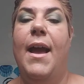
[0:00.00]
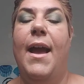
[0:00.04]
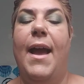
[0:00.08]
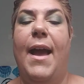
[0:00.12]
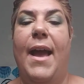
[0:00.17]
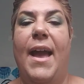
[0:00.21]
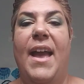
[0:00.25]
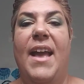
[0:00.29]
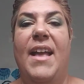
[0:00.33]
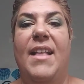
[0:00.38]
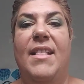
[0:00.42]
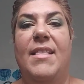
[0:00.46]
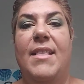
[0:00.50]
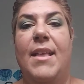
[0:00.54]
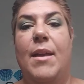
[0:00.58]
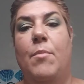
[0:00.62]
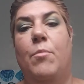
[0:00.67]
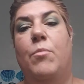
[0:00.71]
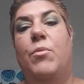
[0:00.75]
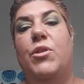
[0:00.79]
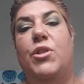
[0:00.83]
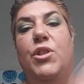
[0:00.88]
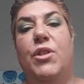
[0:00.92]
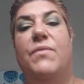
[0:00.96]
And then
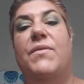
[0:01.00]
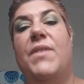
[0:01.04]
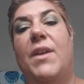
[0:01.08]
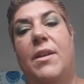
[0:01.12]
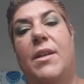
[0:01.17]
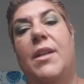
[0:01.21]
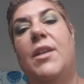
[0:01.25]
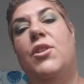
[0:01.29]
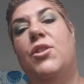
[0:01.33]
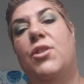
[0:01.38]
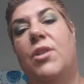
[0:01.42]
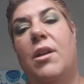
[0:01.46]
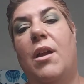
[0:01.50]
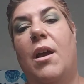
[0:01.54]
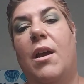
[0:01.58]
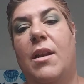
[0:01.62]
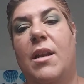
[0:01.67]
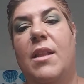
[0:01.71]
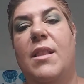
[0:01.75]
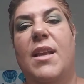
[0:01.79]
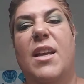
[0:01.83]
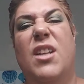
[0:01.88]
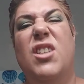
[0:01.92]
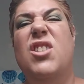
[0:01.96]
put your foundation on,
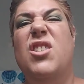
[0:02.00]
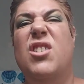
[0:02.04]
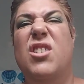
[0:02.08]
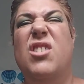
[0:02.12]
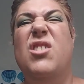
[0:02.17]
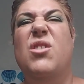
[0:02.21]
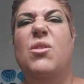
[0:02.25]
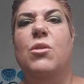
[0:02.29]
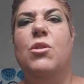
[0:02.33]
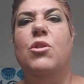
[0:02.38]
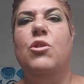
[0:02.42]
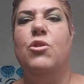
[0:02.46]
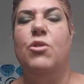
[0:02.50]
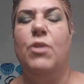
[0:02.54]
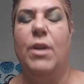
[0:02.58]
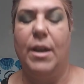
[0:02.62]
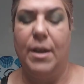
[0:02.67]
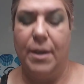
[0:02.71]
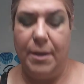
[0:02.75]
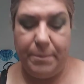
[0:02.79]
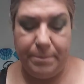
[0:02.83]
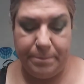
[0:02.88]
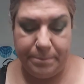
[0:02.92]
and that should do the trick.